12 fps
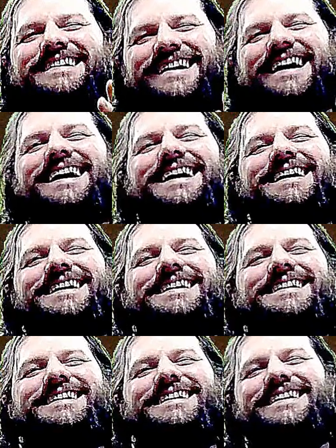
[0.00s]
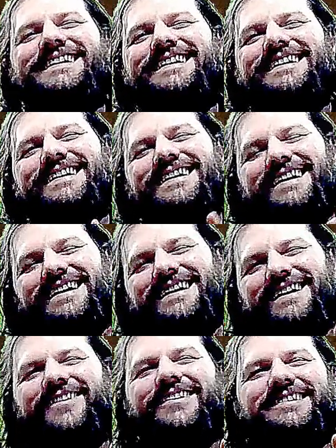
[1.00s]
Yeah.
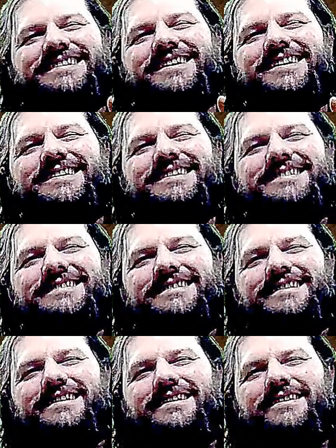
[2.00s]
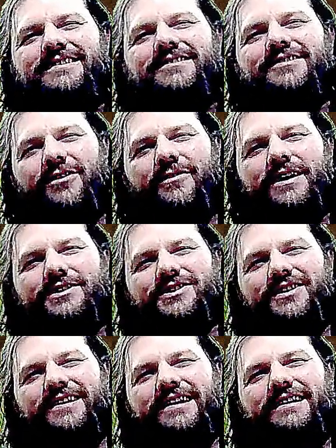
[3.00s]
It was good. So
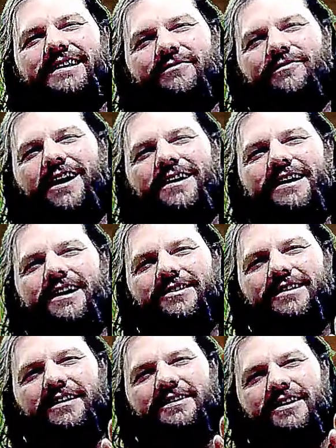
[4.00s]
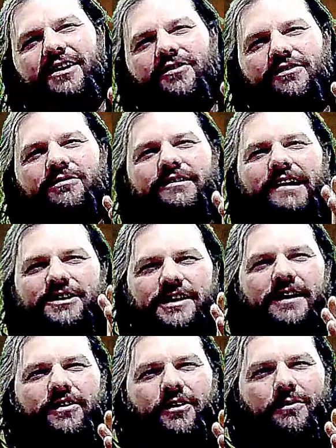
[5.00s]
eventually, they find out that the ghost was
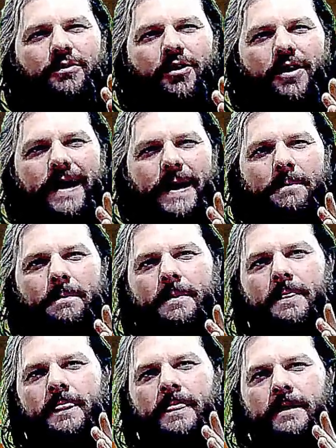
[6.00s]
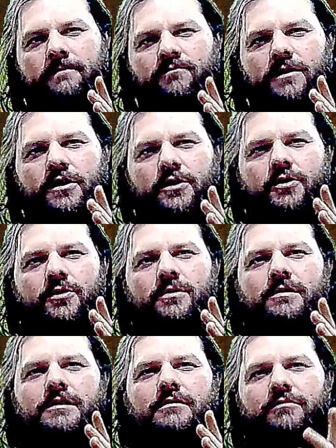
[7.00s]
actually a little boy
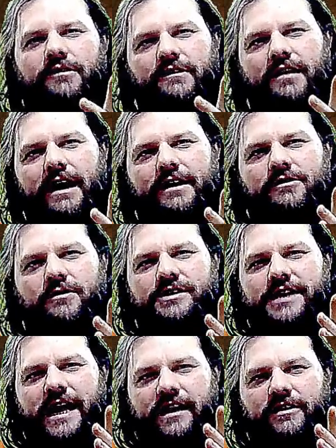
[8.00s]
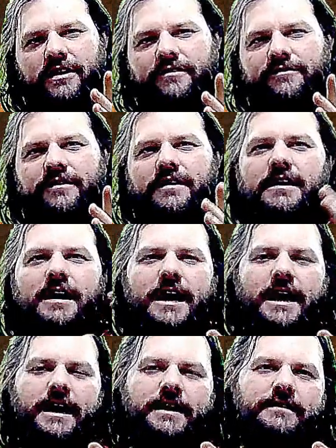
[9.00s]
who was tied to a jackknife
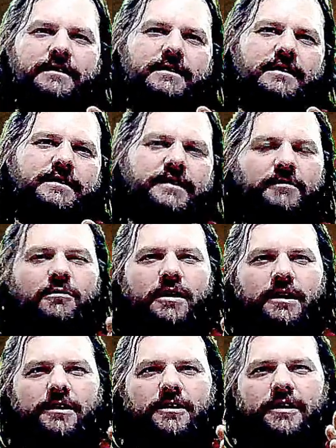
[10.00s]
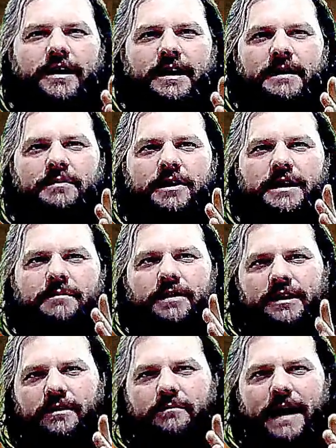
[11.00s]
and didn't want to hurt anybody,
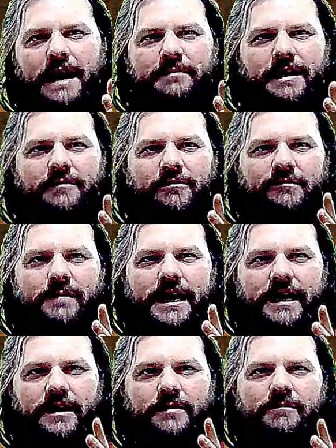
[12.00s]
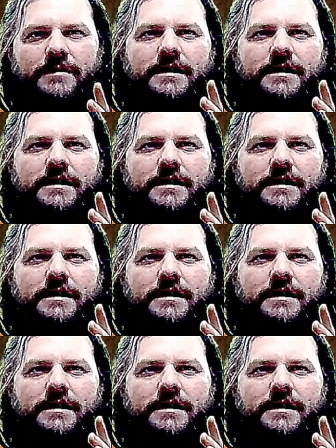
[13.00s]
but the bad man was making him.